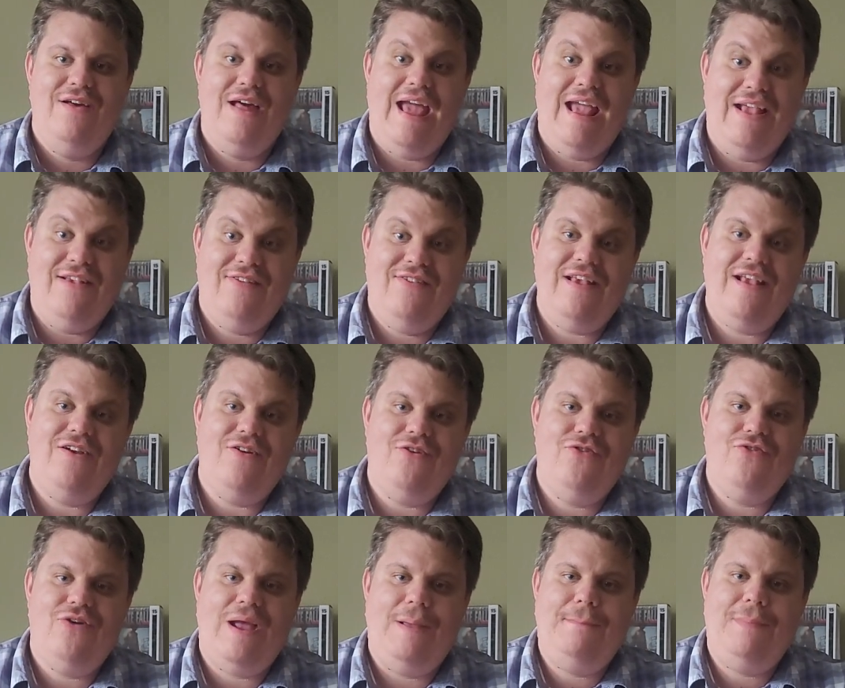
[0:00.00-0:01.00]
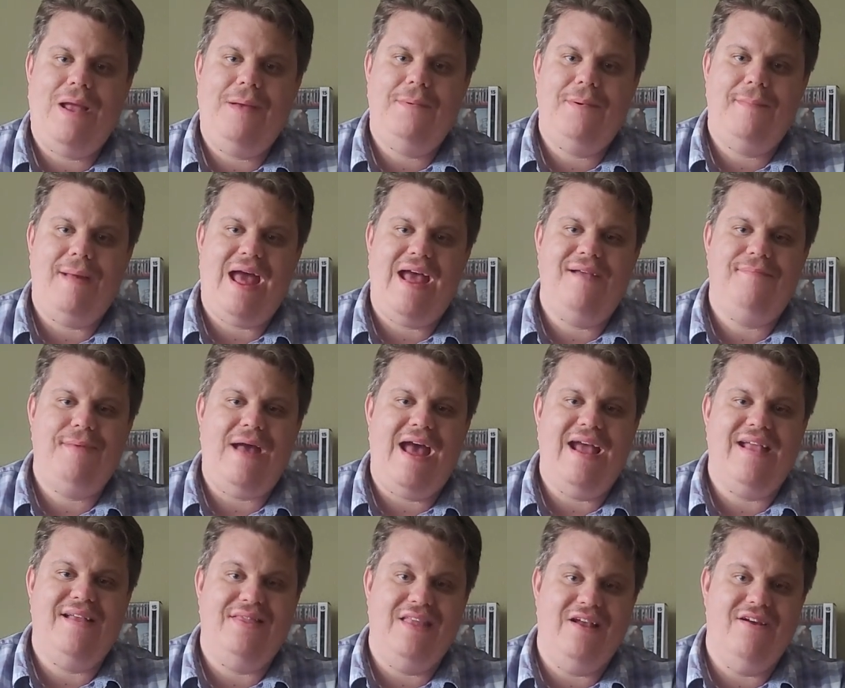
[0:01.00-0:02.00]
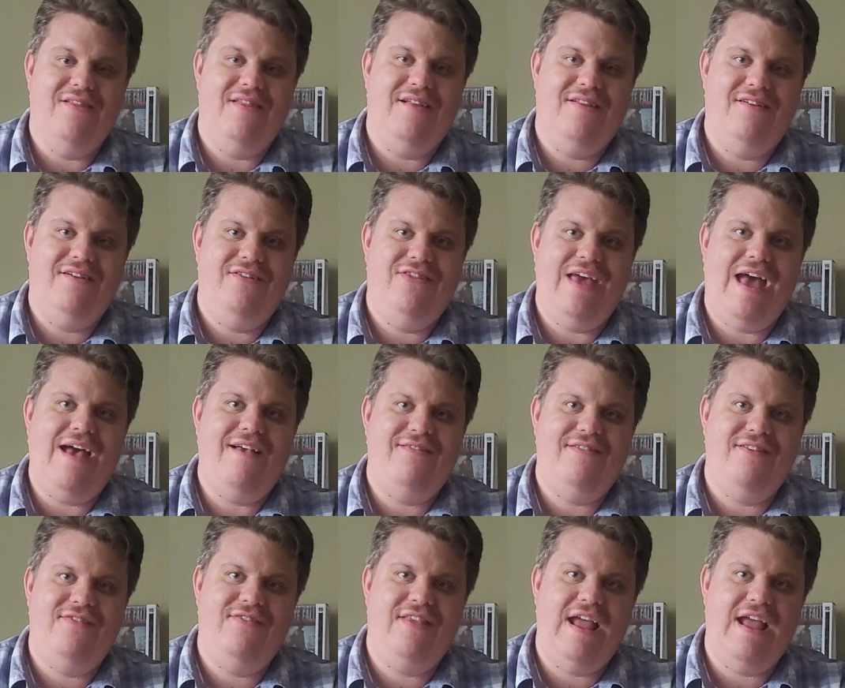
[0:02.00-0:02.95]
a single trade paperback back in the early 2000s.